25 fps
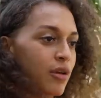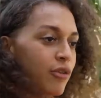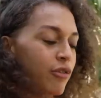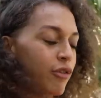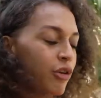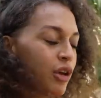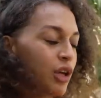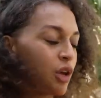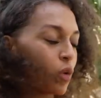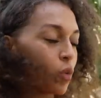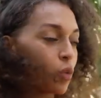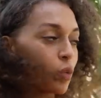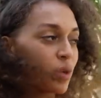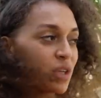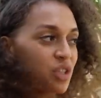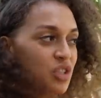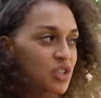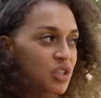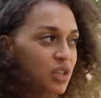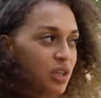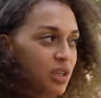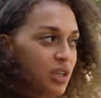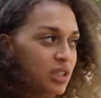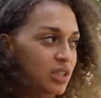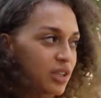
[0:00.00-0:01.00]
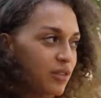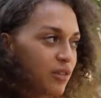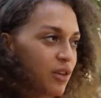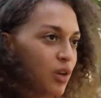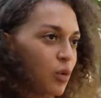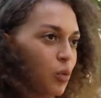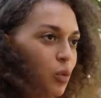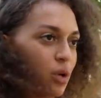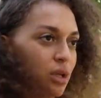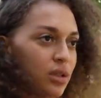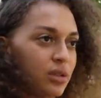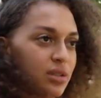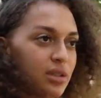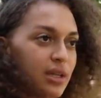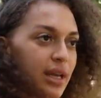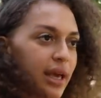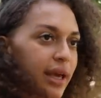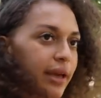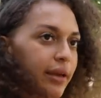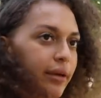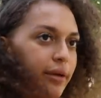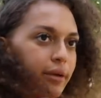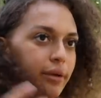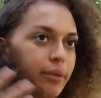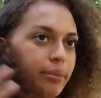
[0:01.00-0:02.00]
for your wishes, if you want
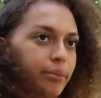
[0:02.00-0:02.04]
like